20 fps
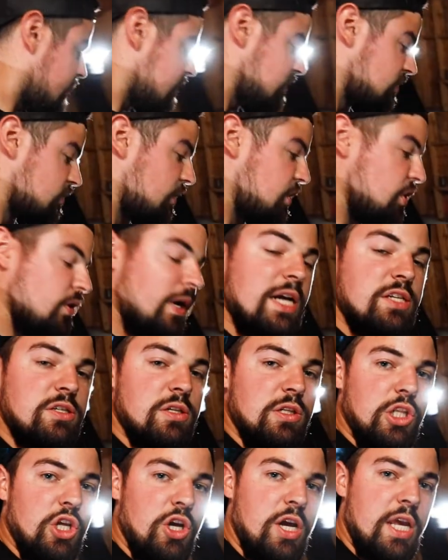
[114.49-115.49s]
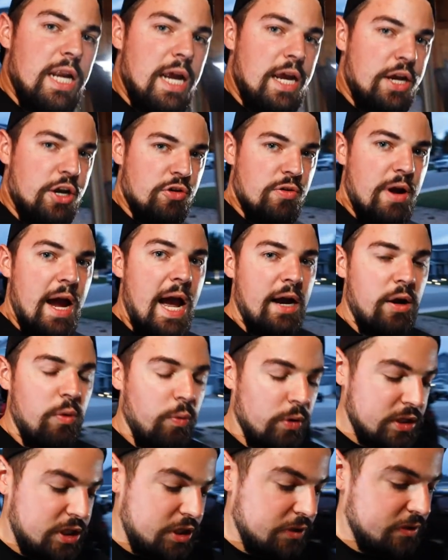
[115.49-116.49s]
So when you guys are looking at your rack,
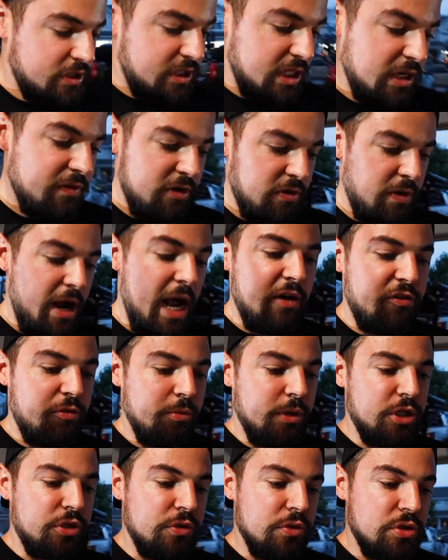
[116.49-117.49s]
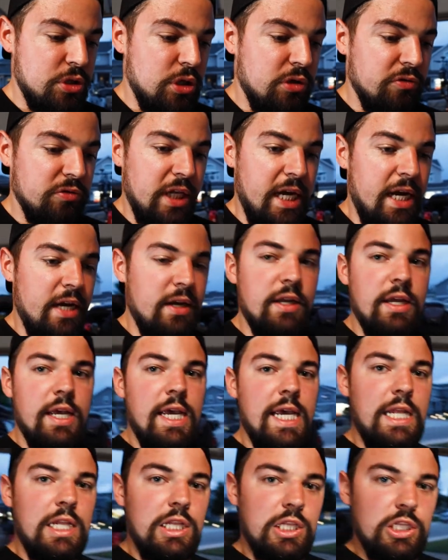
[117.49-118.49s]
once you receive your rack from Xtrusion Overland,
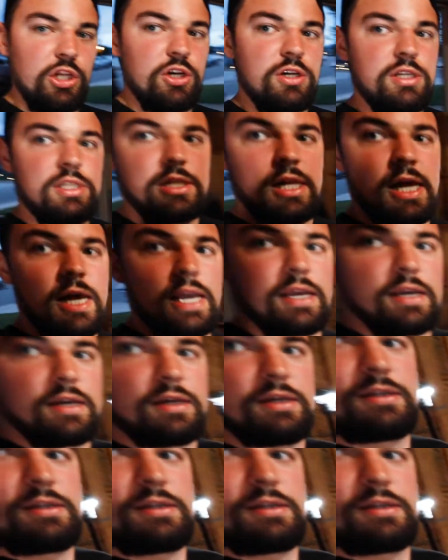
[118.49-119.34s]
it looks like